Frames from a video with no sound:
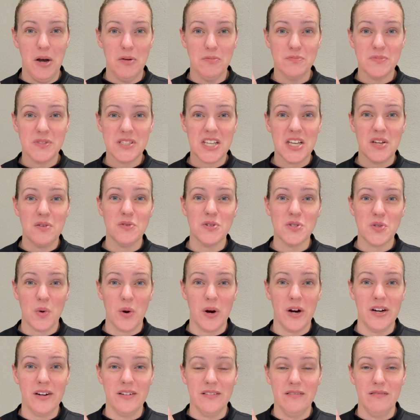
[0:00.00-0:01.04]
ski
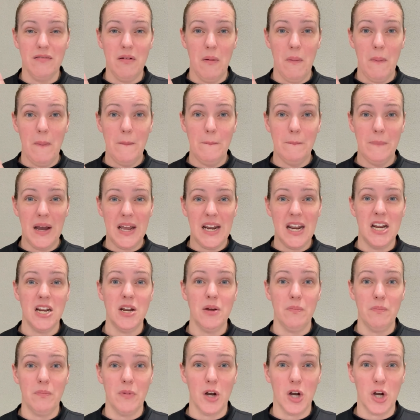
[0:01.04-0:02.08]
resort might end
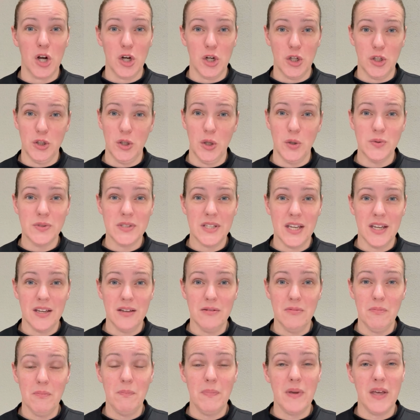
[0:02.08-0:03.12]
up
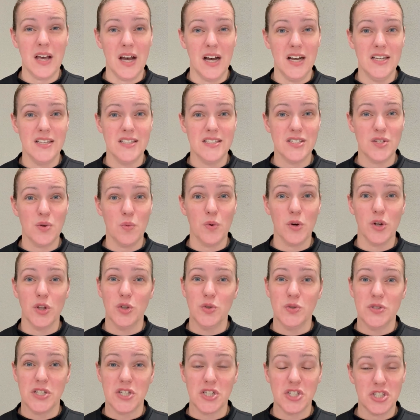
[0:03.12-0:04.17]
closing because we're
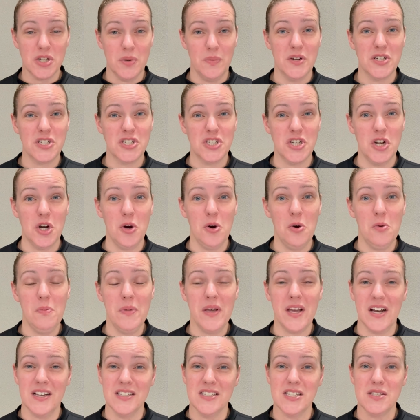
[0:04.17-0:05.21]
losing so much snow
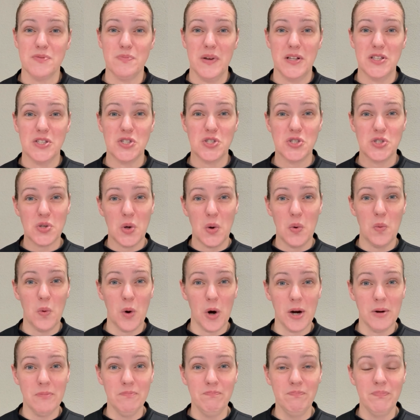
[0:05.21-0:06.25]
because it's been so
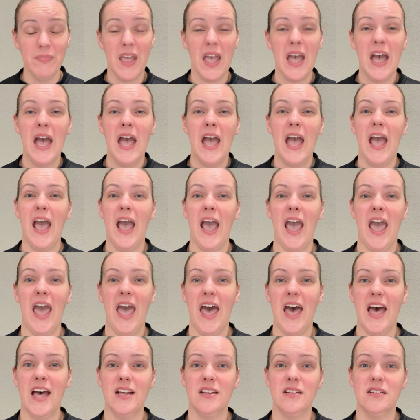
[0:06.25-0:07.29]
warm.
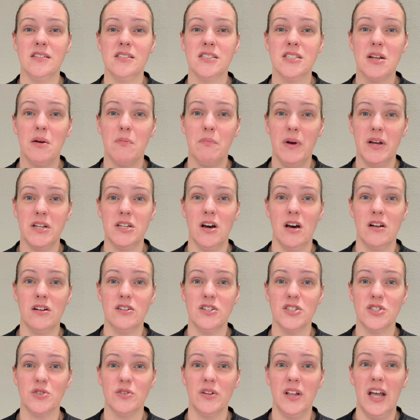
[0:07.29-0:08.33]
And my
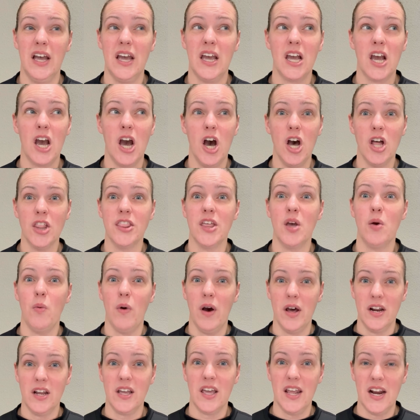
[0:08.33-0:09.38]
daughters were like, they
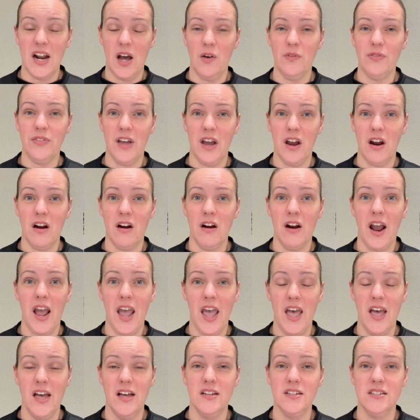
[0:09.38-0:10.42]
want to get out there
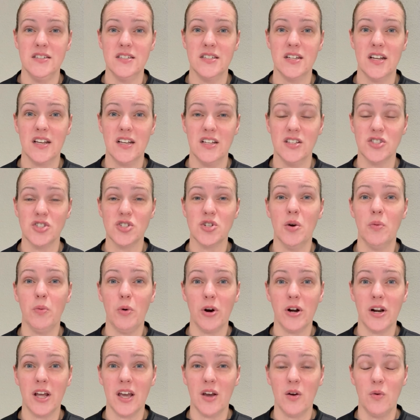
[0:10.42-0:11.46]
and get
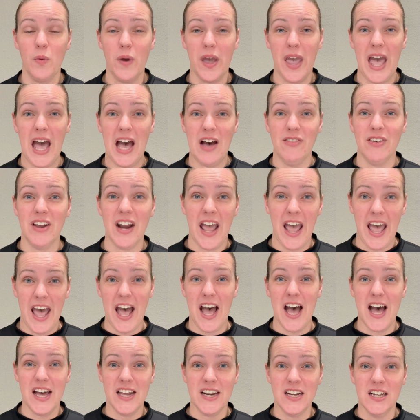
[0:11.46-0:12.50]
snowboarding. We haven't
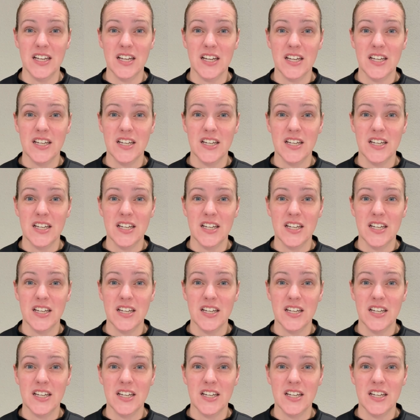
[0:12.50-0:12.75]
had